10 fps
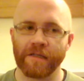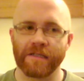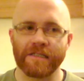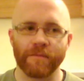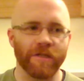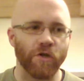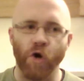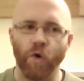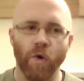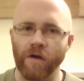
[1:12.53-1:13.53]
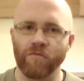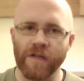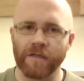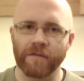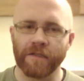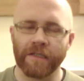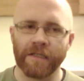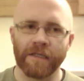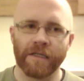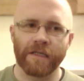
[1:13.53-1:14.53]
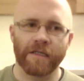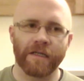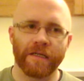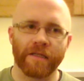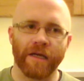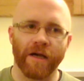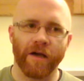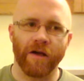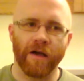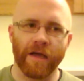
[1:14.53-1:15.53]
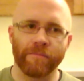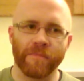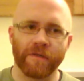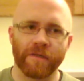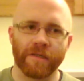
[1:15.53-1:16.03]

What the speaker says: There's something not quite real that I'm